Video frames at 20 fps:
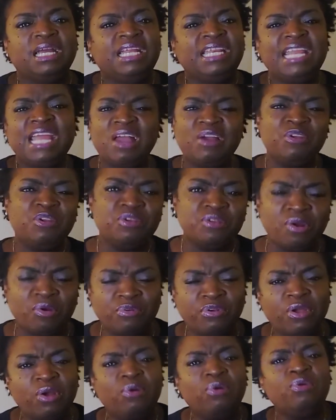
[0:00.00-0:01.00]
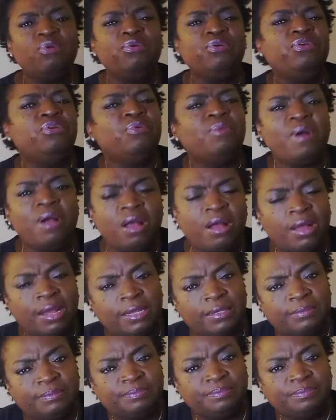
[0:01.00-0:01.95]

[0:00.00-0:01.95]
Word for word: Now you don't know who you are.